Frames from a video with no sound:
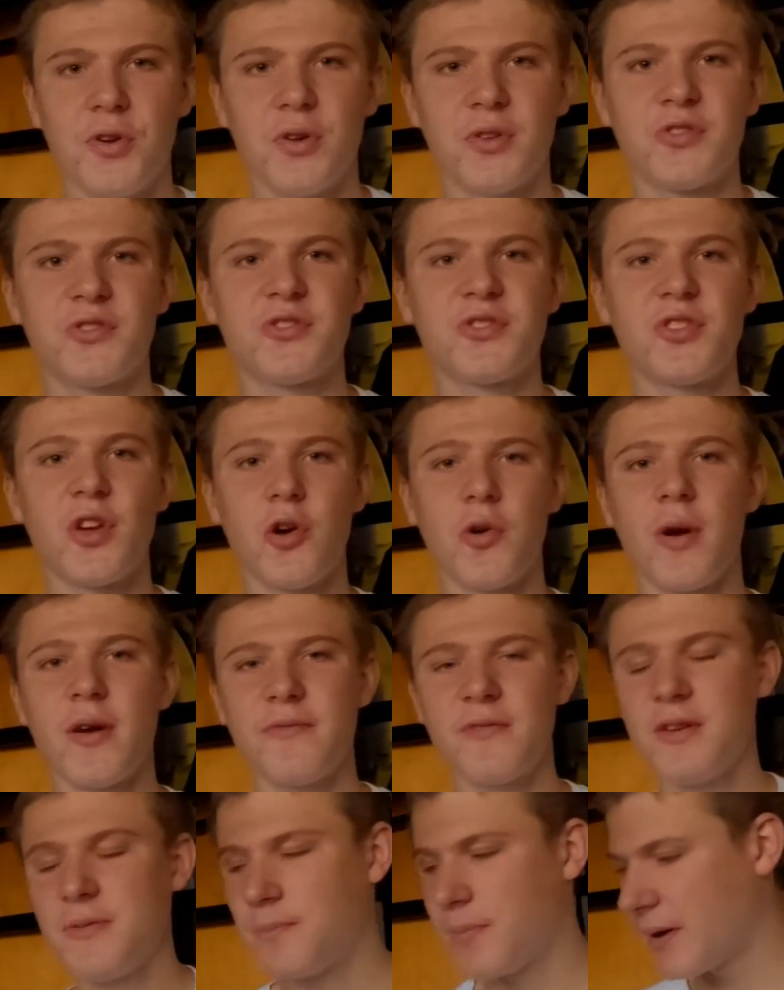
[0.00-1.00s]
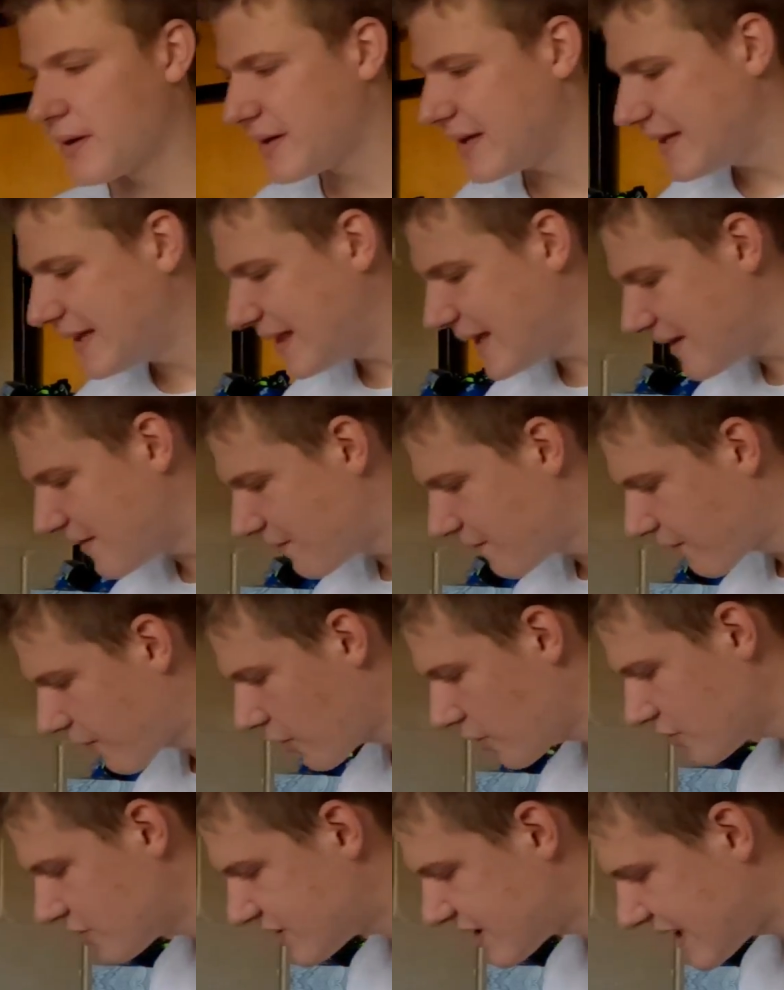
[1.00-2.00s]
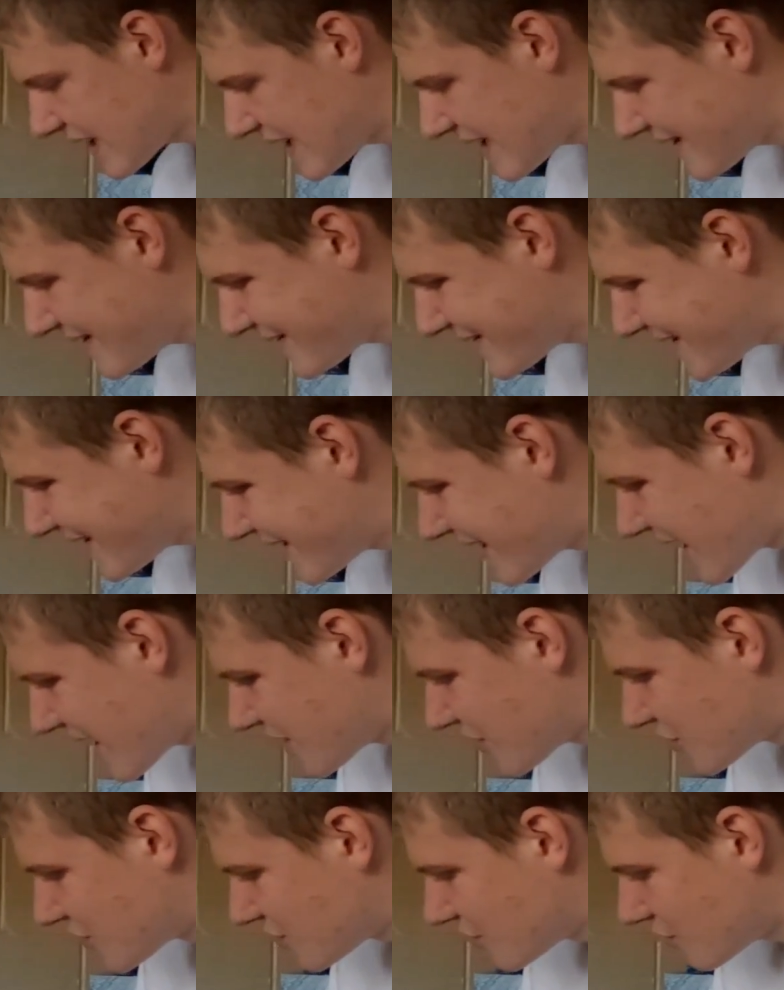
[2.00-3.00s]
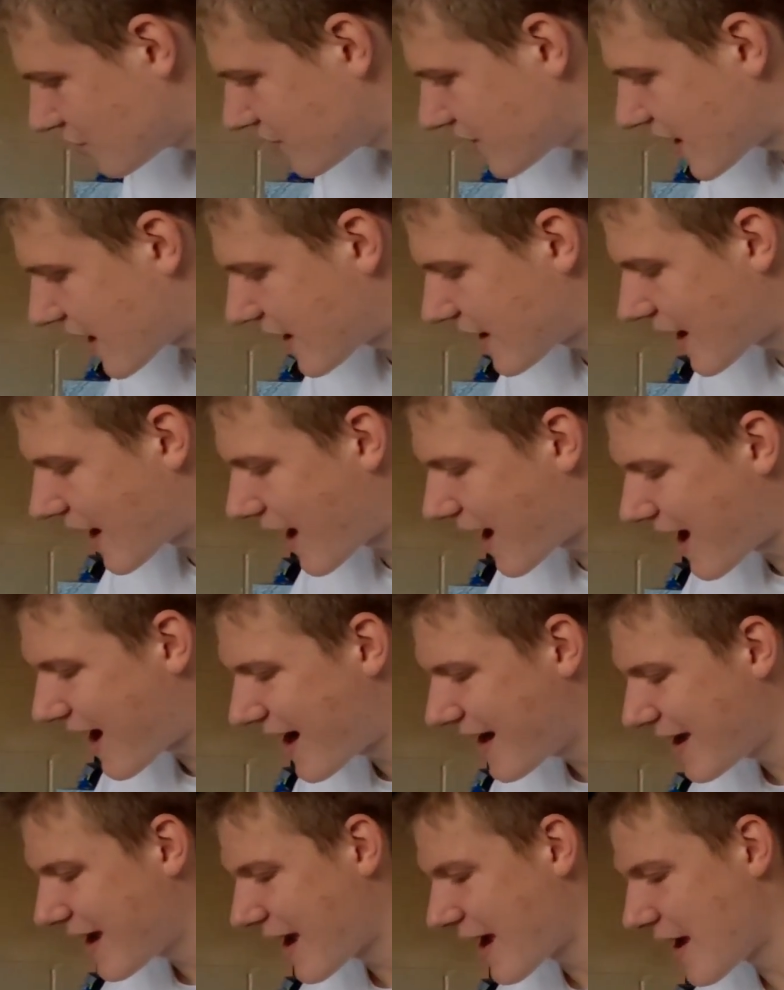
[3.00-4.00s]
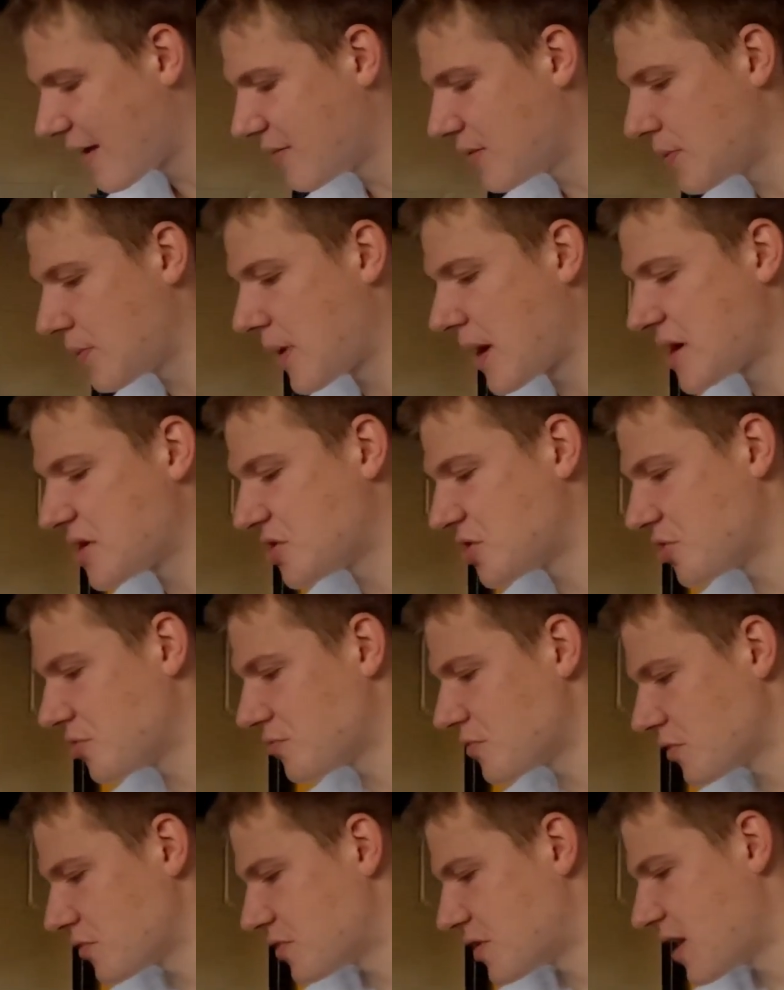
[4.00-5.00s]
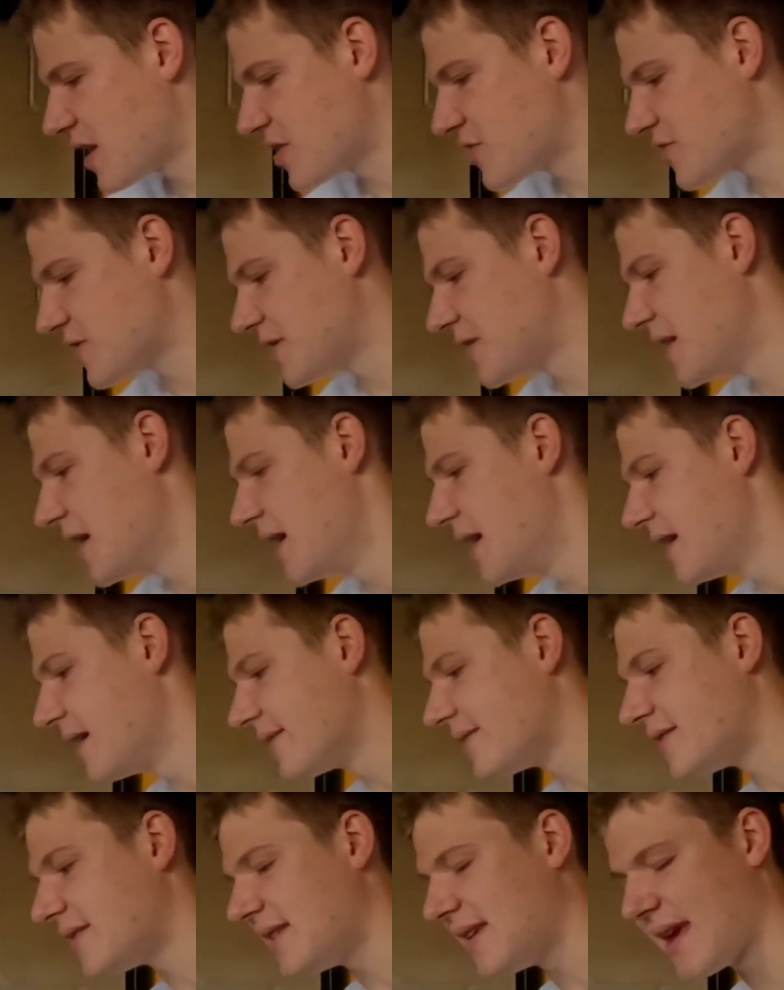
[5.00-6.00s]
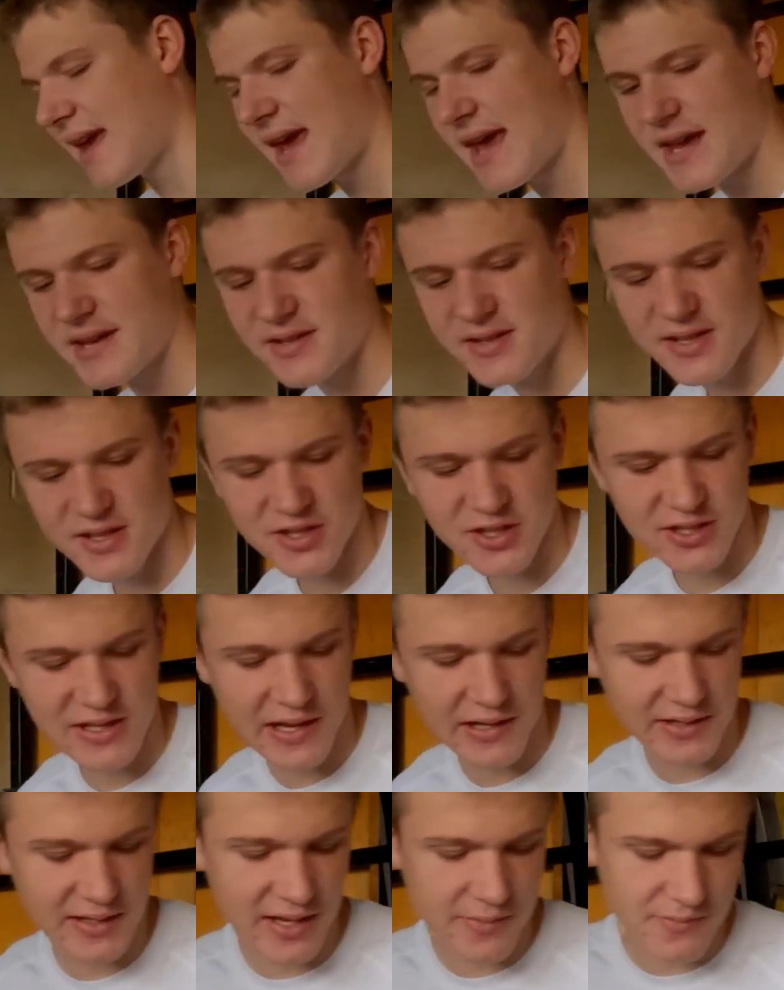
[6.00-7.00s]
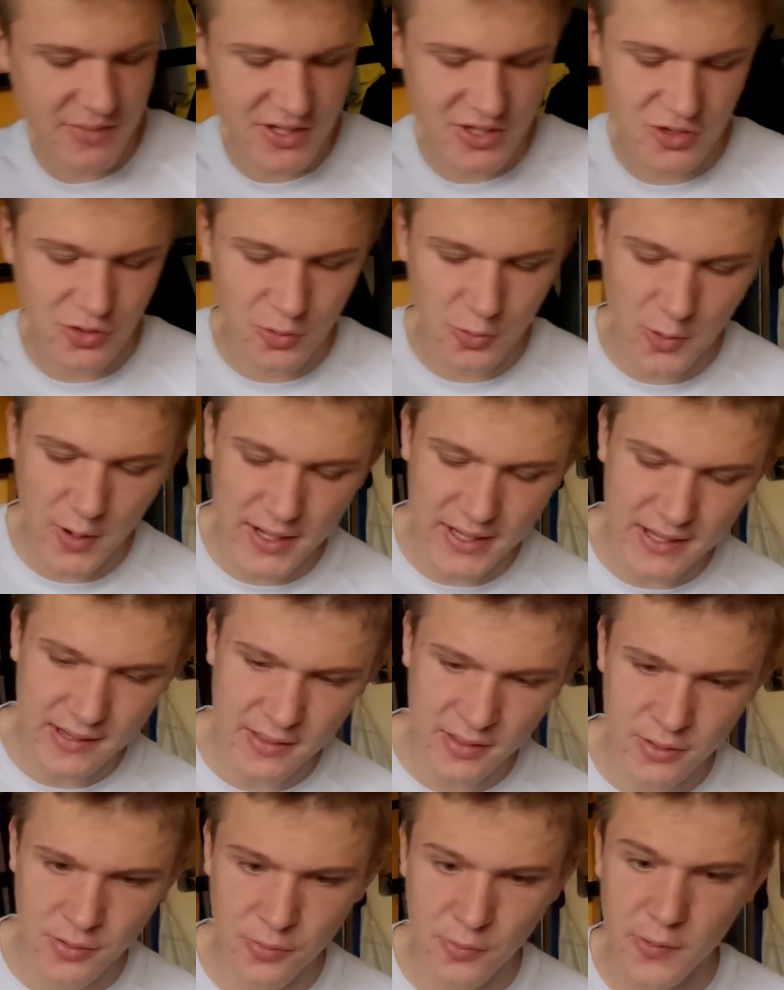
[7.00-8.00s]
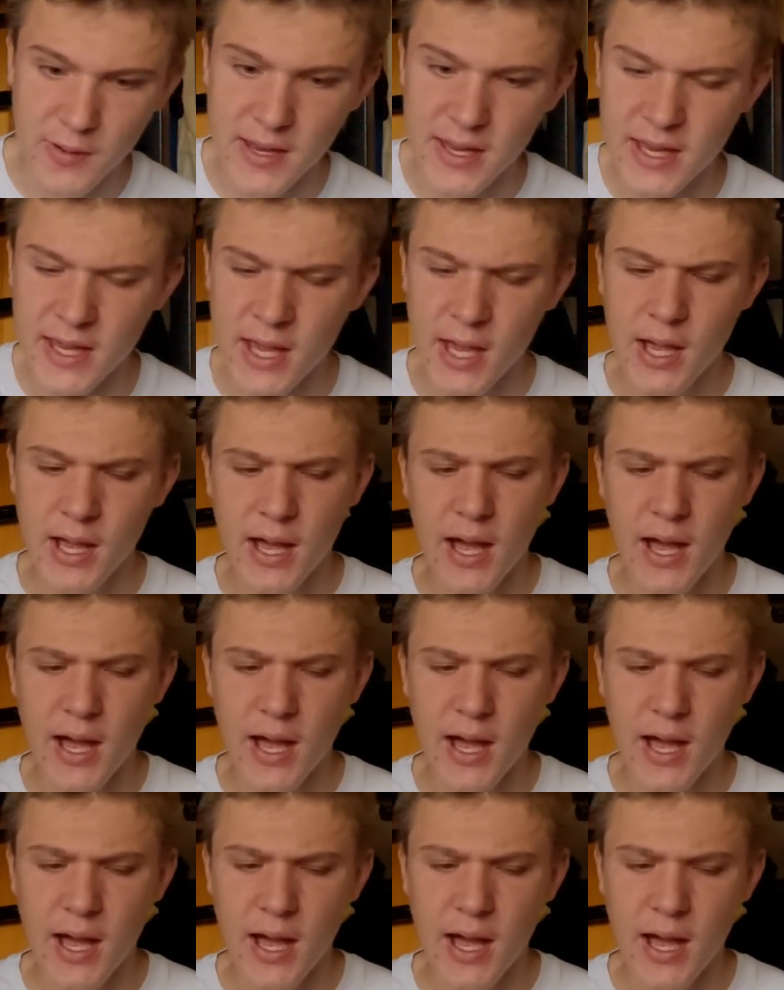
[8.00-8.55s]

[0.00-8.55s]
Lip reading: So everybody, the first easy day shoe that I have in my shoe rotation is the Asics Gel Nimbus 23.